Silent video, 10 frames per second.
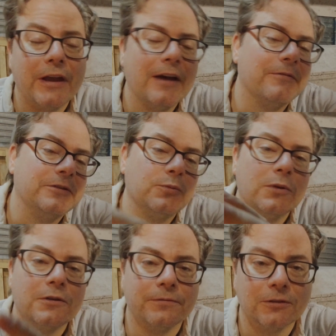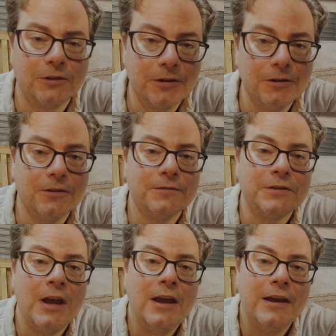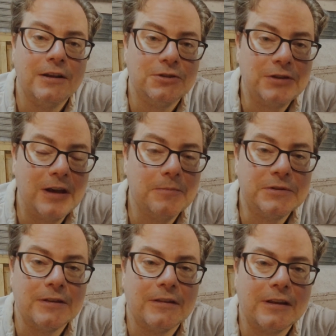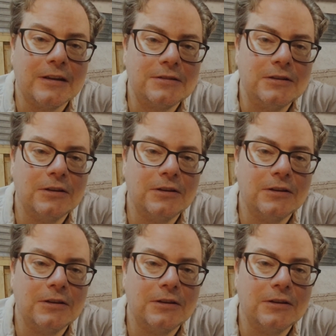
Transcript: They have these wonderful curves and shapes and things.